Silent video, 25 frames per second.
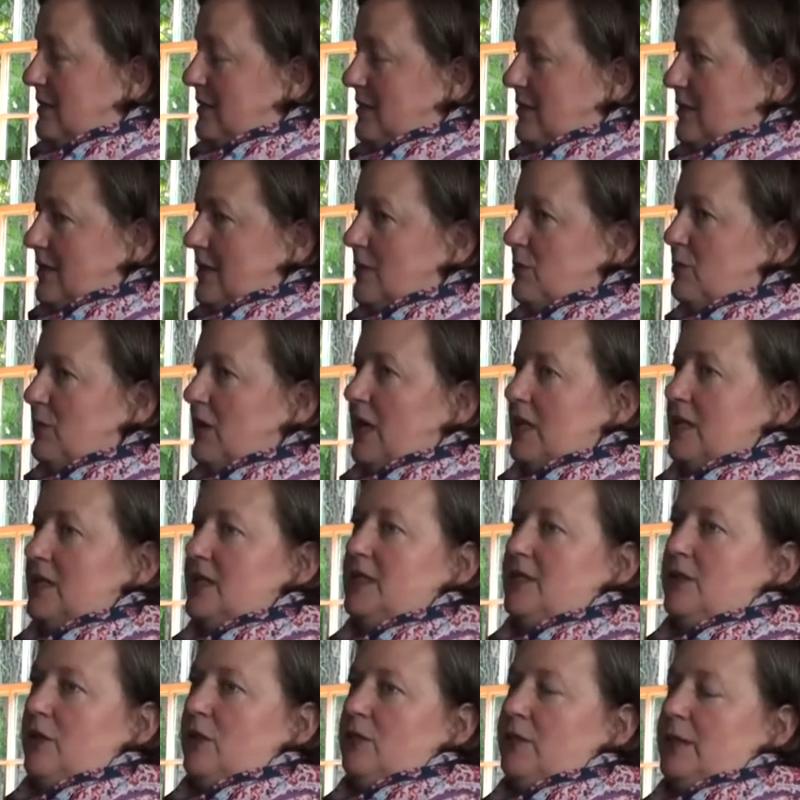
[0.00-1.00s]
So these were not
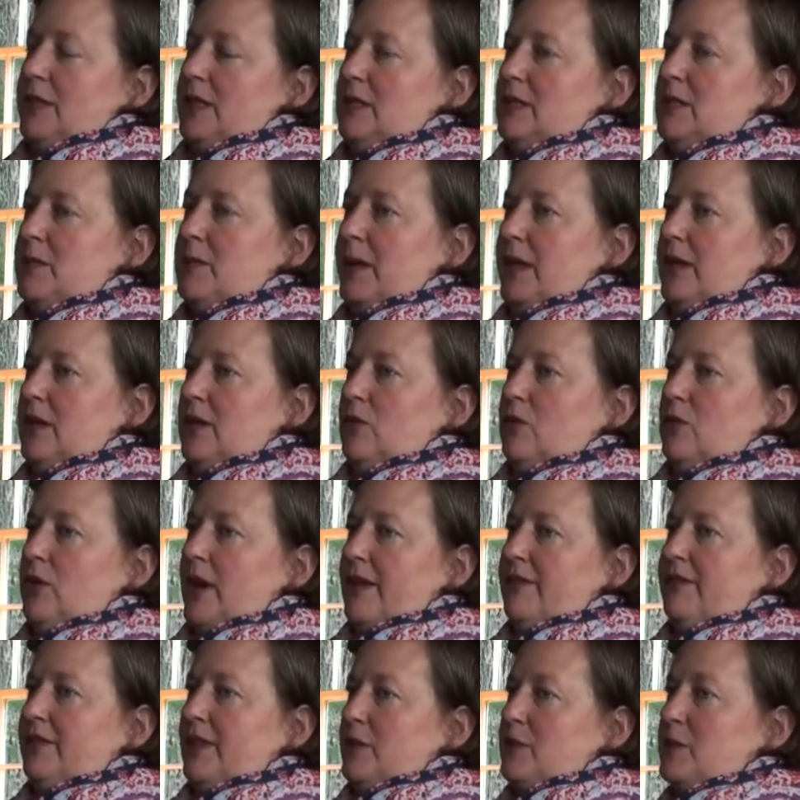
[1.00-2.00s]
stone mills, but
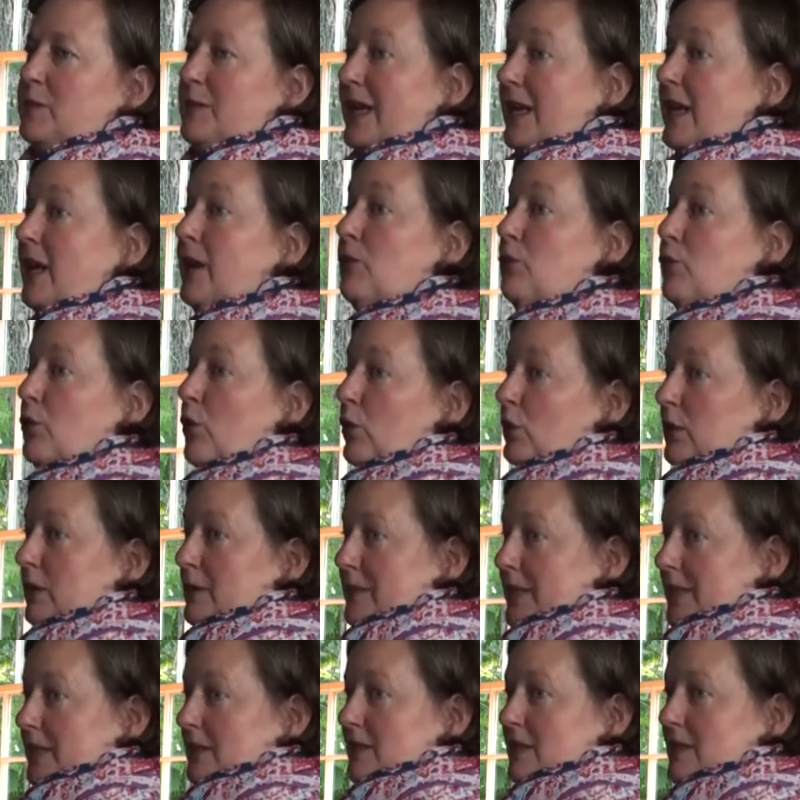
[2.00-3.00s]
white flour is made on
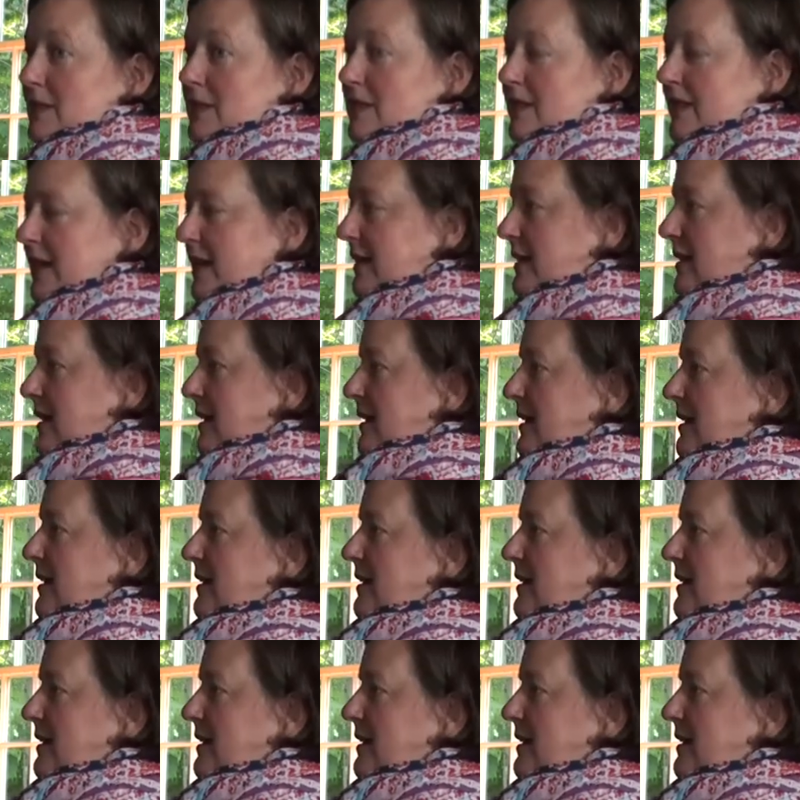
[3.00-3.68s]
roller mills that